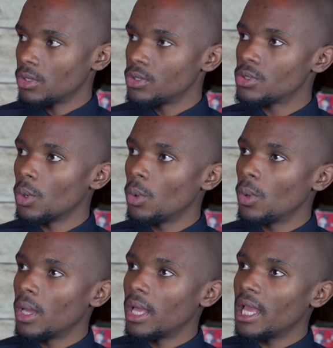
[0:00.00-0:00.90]
So
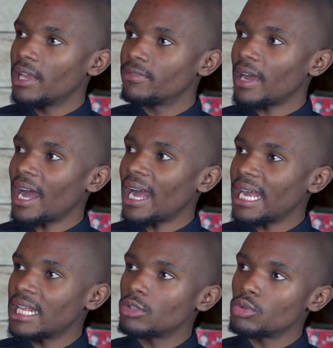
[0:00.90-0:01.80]
if
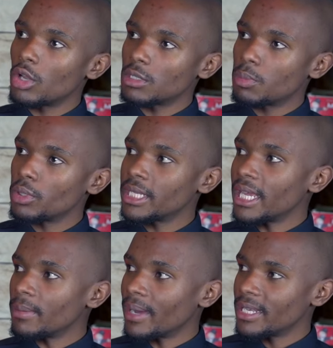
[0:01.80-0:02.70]
I do not put
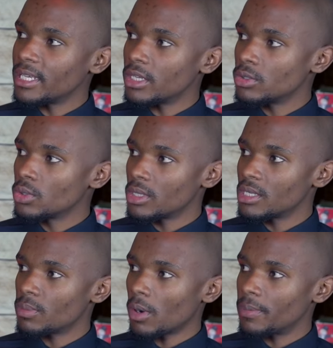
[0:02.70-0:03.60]
in money into
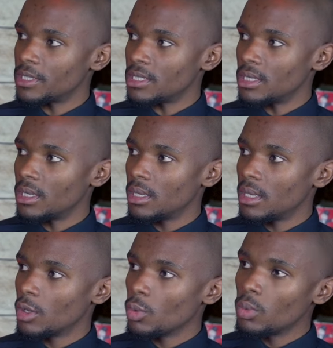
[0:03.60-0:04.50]
this property,
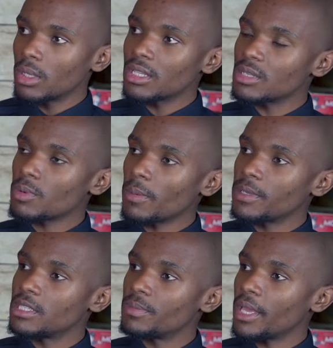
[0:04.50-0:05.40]
will this
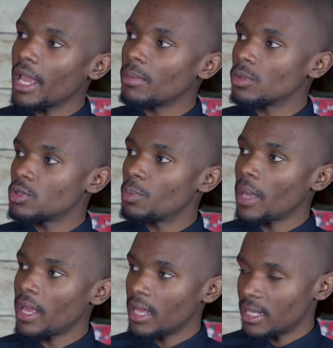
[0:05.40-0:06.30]
property be able to
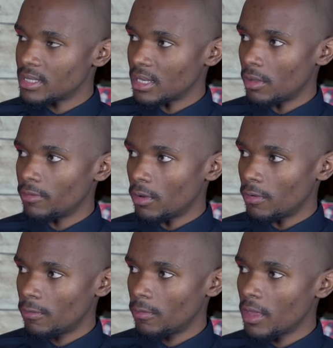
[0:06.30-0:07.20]
pay itself
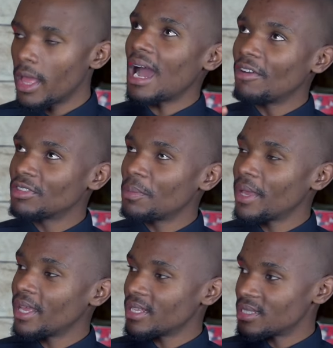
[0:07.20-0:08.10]
off? After
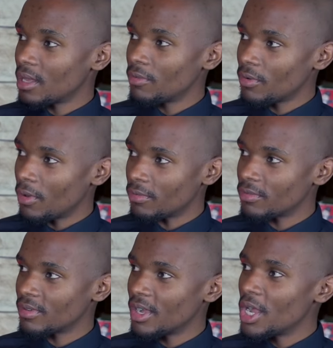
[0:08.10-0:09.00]
paying itself off,
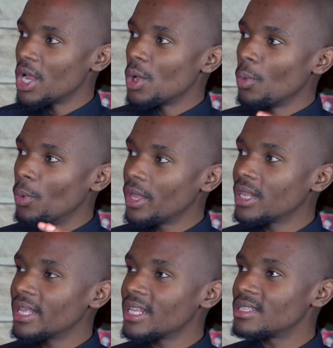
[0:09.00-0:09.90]

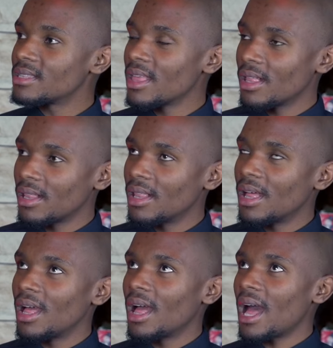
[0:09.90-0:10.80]
will it still
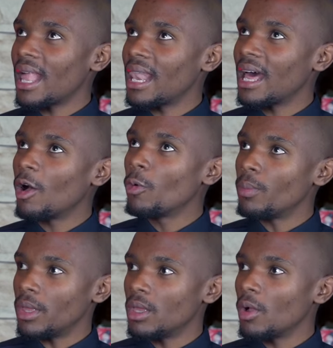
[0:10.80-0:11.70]
allow
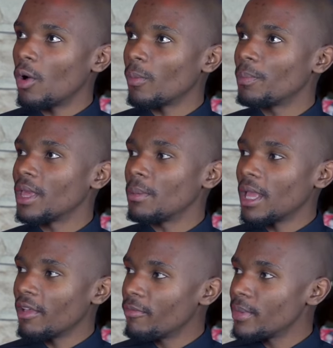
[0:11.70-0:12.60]
me or
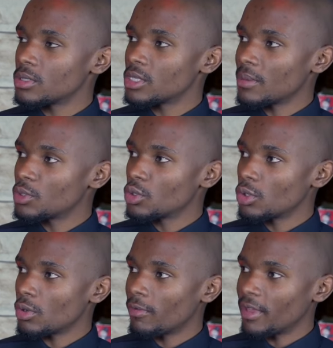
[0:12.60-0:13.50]
give me some
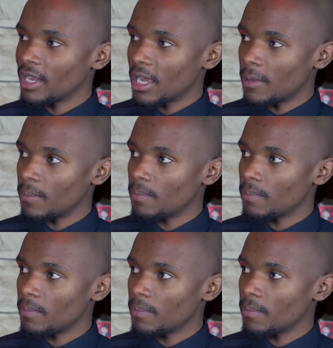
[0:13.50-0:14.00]
sort of income?